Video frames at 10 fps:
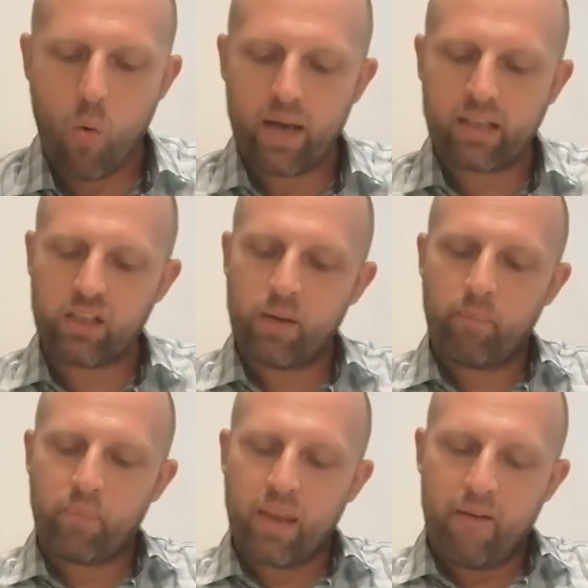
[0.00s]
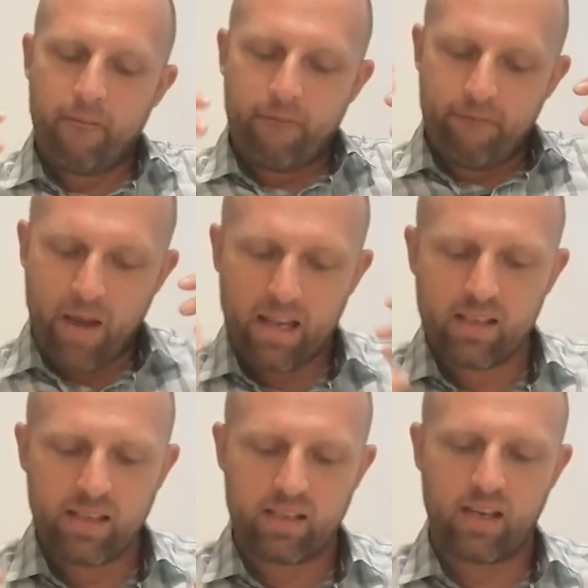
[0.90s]
which
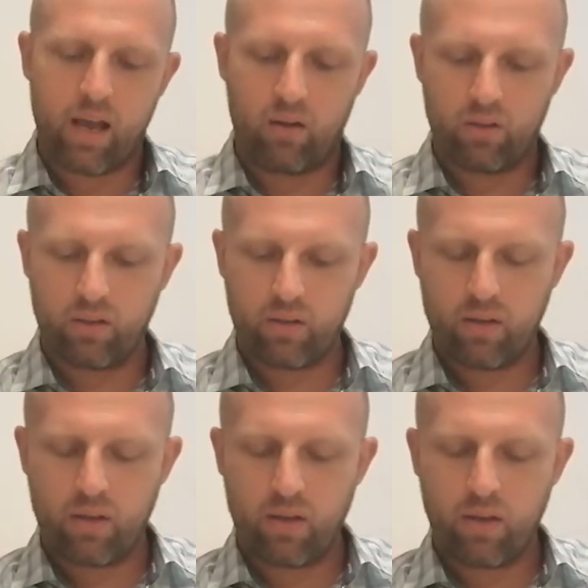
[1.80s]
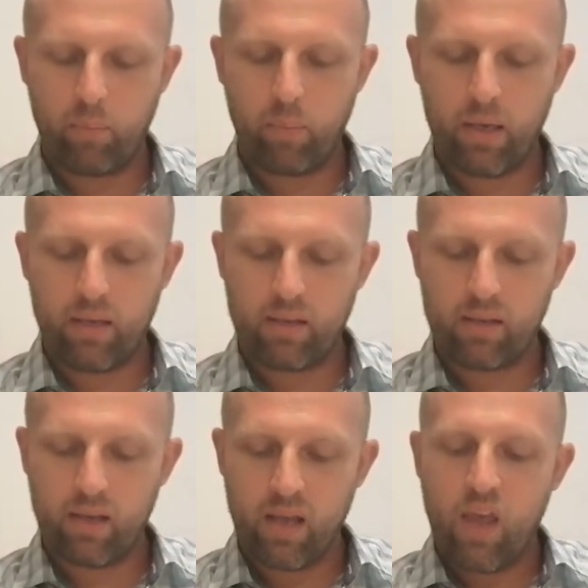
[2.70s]
fences out the
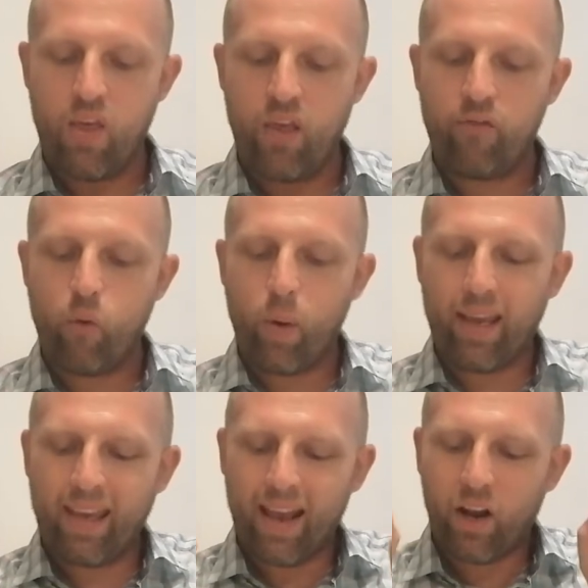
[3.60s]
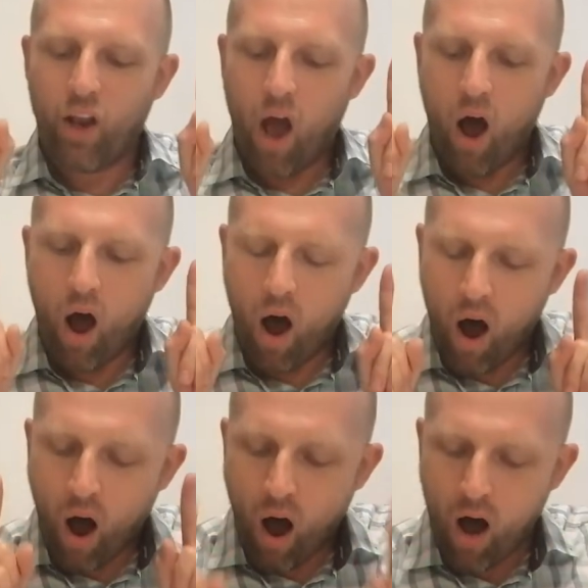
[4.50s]
peace. Therefore, we cannot
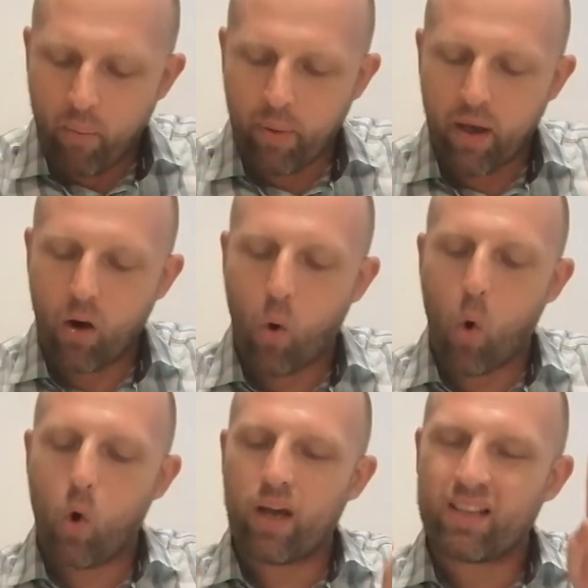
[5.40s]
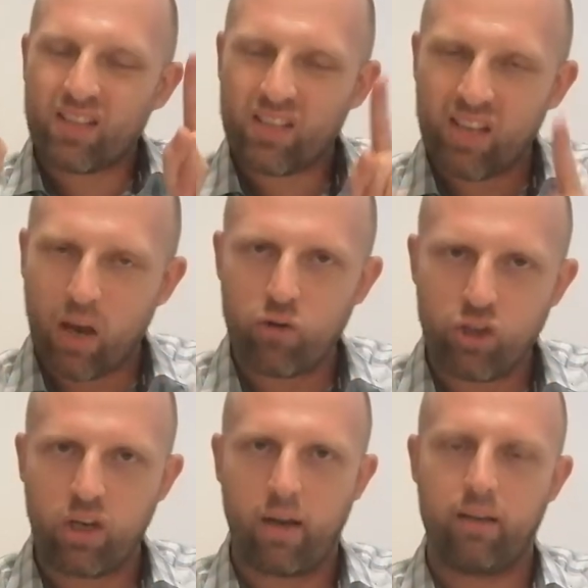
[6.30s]
harbor or
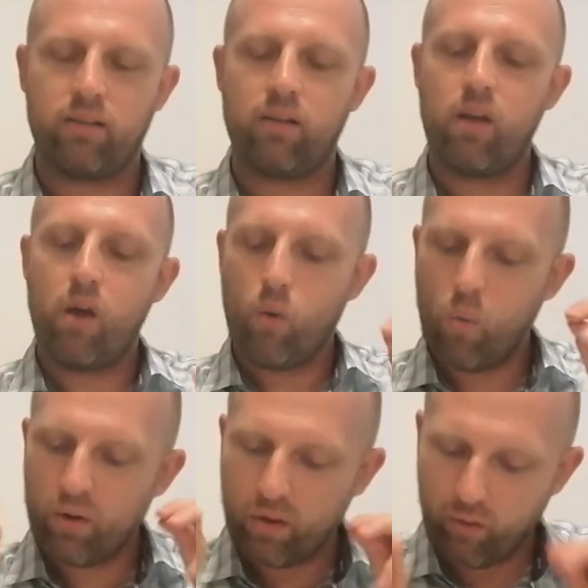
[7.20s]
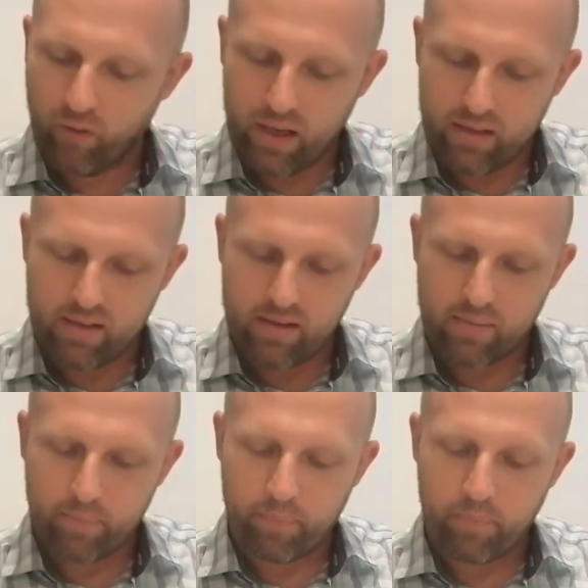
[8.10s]
associate with
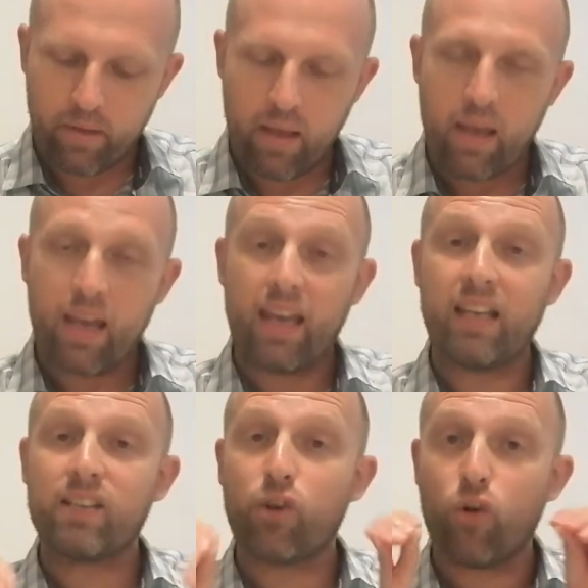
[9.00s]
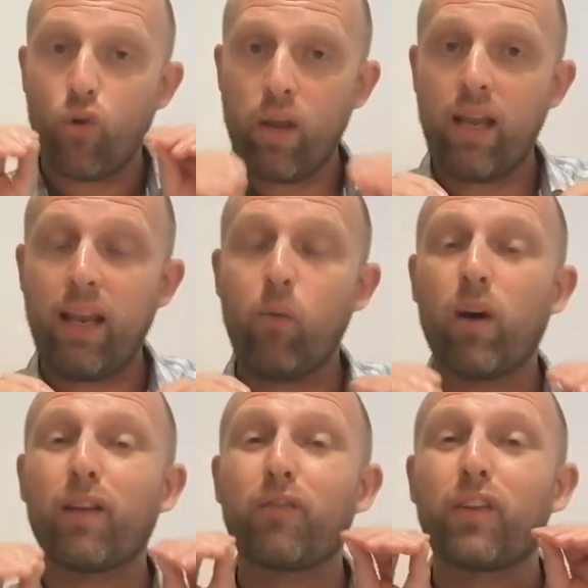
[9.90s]
offense. It is really
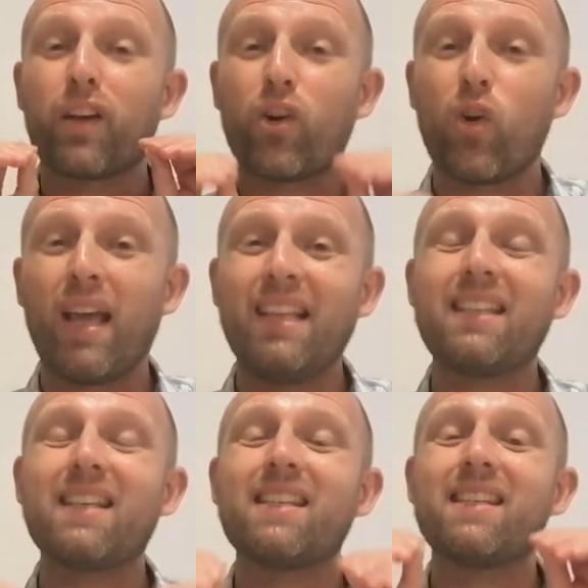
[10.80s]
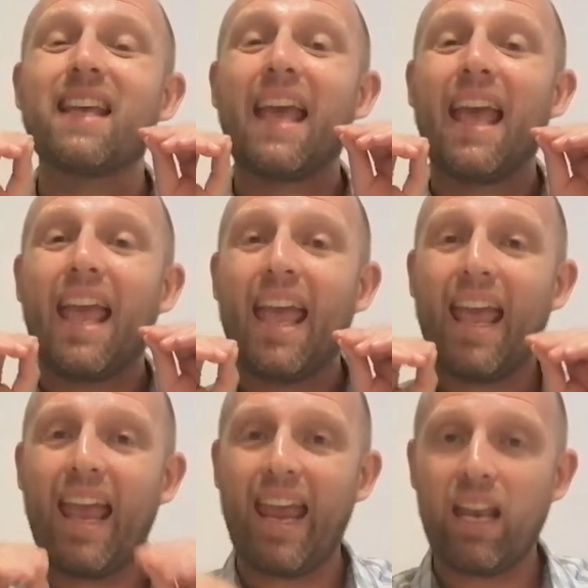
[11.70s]
one of the greatest
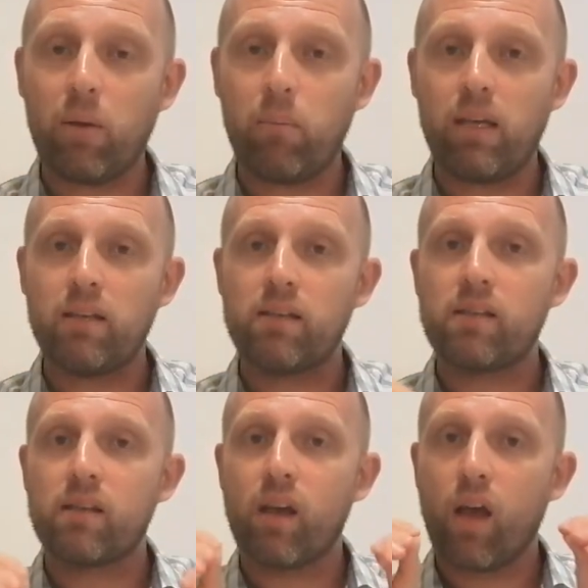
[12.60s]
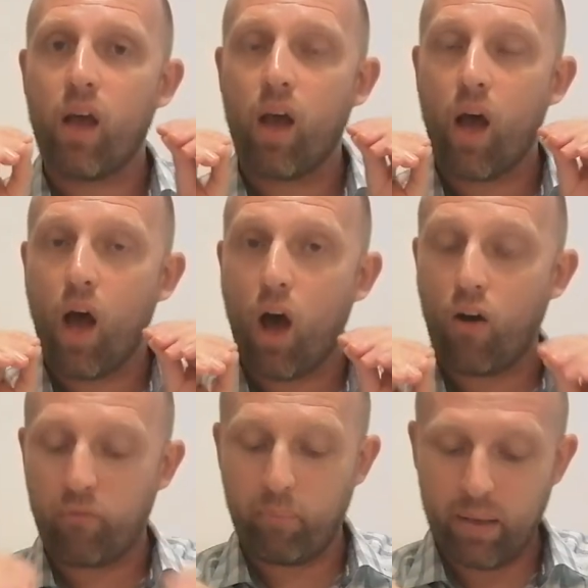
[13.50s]
enemies
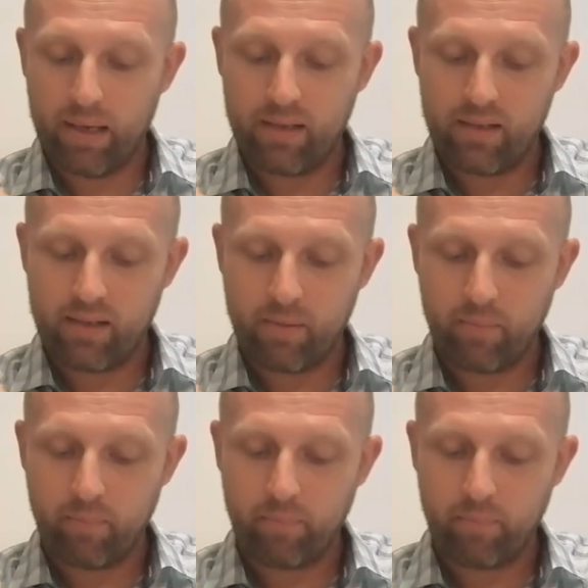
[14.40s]
of peace.